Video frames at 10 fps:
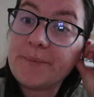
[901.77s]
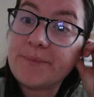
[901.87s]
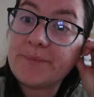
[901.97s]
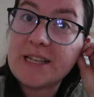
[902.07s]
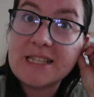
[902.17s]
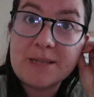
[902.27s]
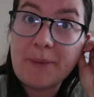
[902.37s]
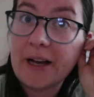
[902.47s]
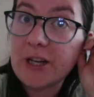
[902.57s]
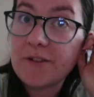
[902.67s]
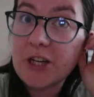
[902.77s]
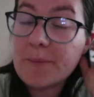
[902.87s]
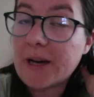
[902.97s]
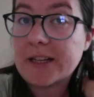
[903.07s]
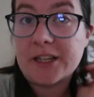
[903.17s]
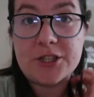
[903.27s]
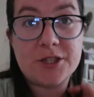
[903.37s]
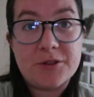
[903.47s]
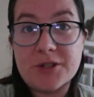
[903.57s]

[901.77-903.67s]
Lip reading: let's just pack an overnight bag, and I just threw